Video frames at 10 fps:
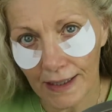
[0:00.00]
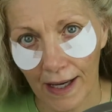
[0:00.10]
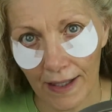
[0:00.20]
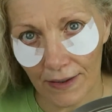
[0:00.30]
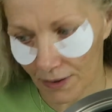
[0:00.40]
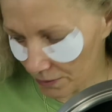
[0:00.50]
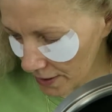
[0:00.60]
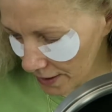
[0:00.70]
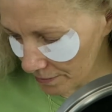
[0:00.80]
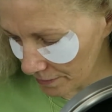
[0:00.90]
Yeah, I don't know
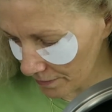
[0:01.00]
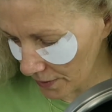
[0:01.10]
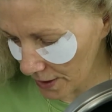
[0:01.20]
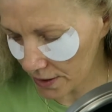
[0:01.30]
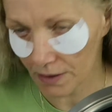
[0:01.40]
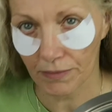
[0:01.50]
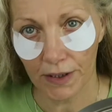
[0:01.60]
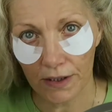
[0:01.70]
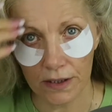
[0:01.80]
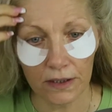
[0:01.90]
why I wanted to
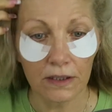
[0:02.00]
put...